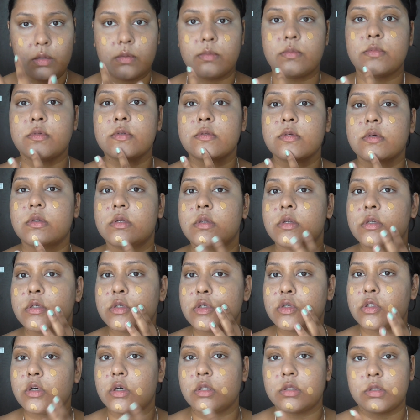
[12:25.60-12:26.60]
I'm just going to
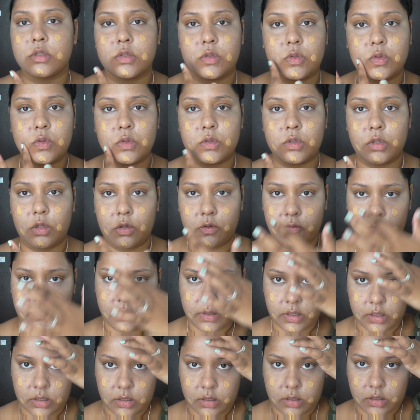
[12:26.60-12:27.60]
dot it all
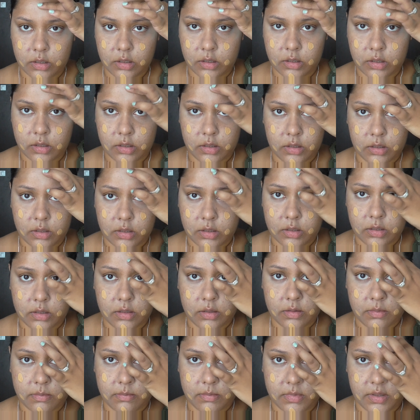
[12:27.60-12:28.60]
over
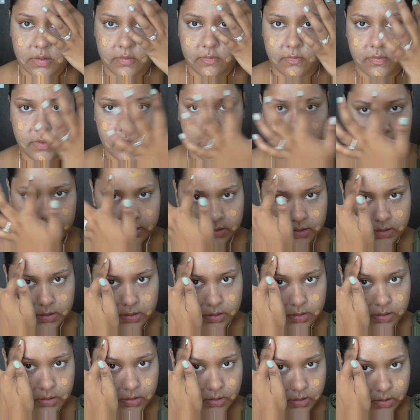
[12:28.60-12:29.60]
my
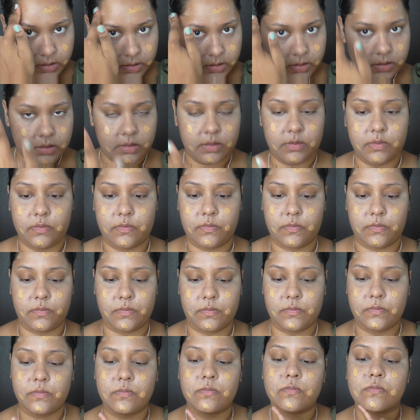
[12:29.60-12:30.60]
face.
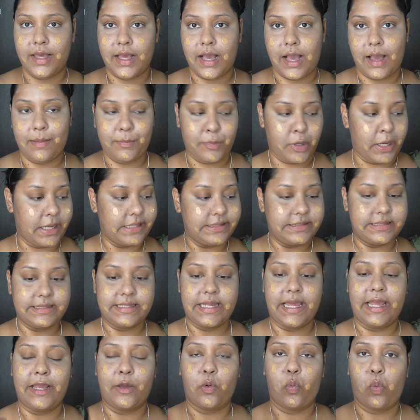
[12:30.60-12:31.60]
I'm going to
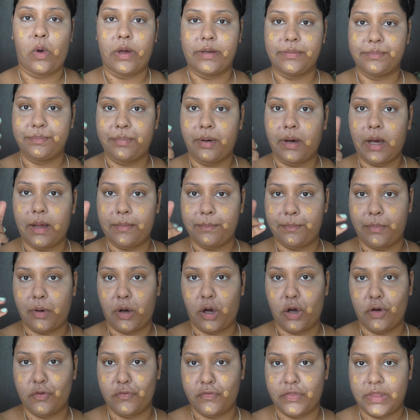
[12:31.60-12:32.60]
take one pump
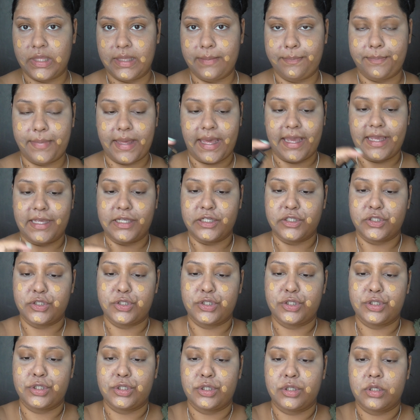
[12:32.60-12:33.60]
of the
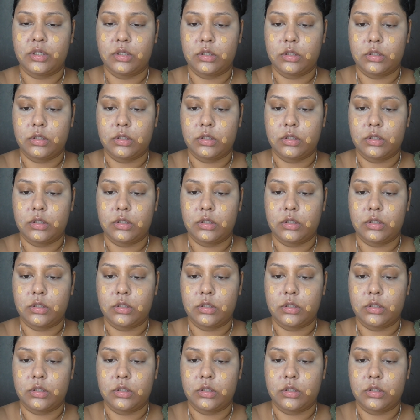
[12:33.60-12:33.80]
beige.